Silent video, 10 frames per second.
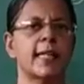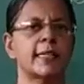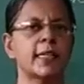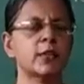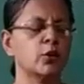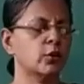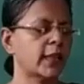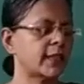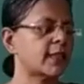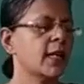That is
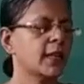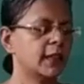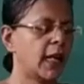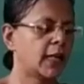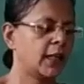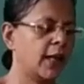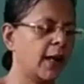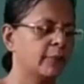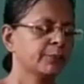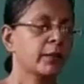Newton's third
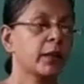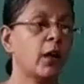law.